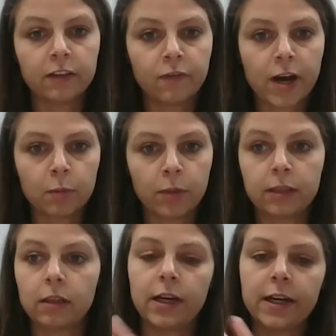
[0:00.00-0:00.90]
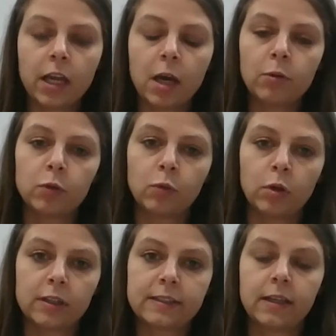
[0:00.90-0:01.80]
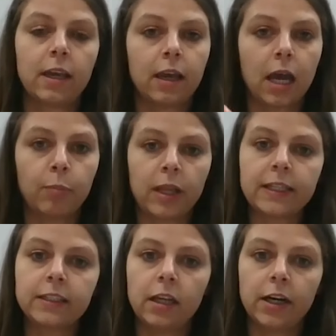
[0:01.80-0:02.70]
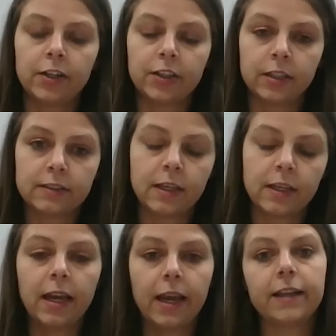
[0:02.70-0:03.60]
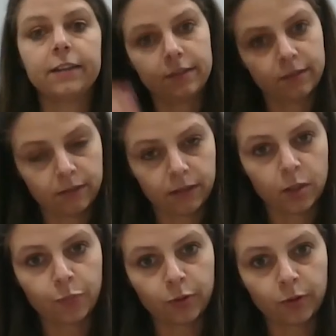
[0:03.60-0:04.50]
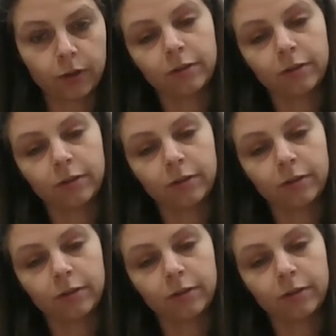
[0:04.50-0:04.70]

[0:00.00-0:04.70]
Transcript: environment, learn how it works, apply the learnings and improve,